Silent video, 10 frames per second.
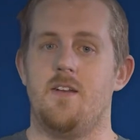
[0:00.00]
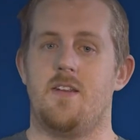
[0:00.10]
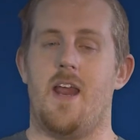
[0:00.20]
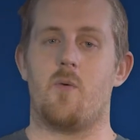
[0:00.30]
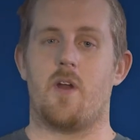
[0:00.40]

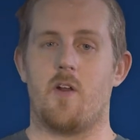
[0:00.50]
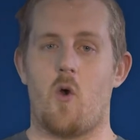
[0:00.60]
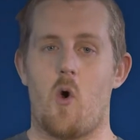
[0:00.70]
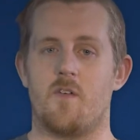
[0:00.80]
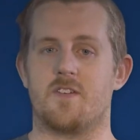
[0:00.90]
Today we're going to
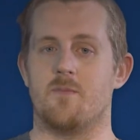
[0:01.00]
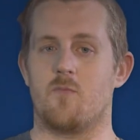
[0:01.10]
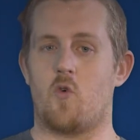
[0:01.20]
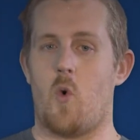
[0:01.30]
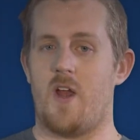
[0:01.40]
go over
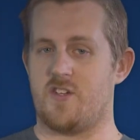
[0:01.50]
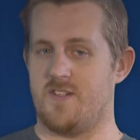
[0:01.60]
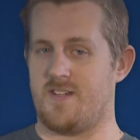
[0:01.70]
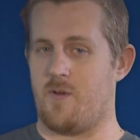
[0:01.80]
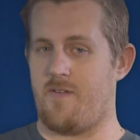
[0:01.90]
some
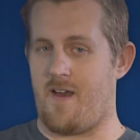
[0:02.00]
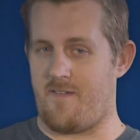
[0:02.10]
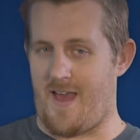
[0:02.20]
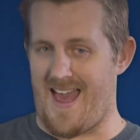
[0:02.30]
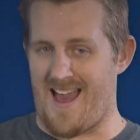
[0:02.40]
questions that we've
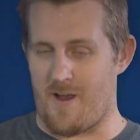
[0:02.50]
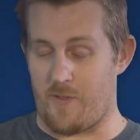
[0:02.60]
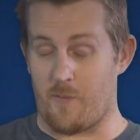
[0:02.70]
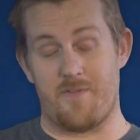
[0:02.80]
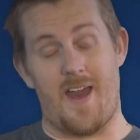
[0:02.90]
had
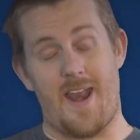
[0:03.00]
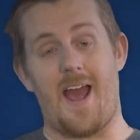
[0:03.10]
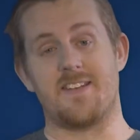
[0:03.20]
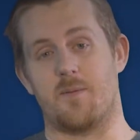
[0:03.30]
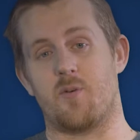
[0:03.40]
that we've had
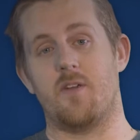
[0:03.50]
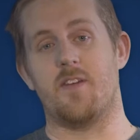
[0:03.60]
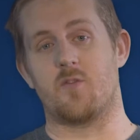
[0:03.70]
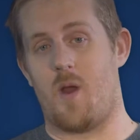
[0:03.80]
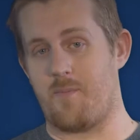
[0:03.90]
asked at
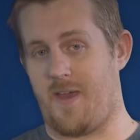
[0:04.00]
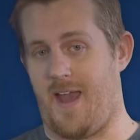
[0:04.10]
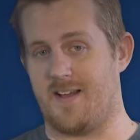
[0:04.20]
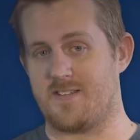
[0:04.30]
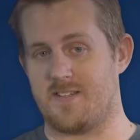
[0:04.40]
previous
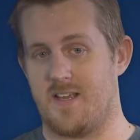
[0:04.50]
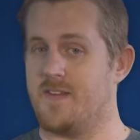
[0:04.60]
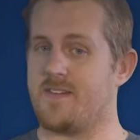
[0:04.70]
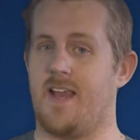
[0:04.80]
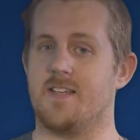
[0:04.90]
webcasts, in
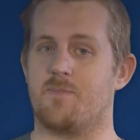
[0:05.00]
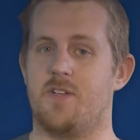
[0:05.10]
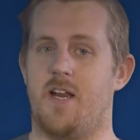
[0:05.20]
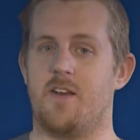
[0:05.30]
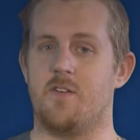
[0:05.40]
this case
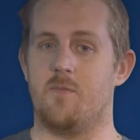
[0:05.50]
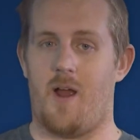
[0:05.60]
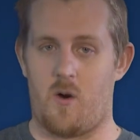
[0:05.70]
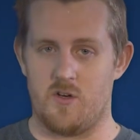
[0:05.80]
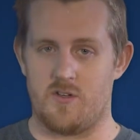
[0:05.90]
pertaining to
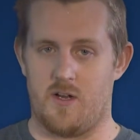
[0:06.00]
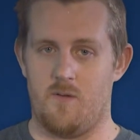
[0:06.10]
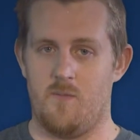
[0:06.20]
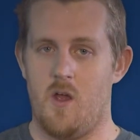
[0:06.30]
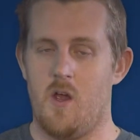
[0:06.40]
PowerShell.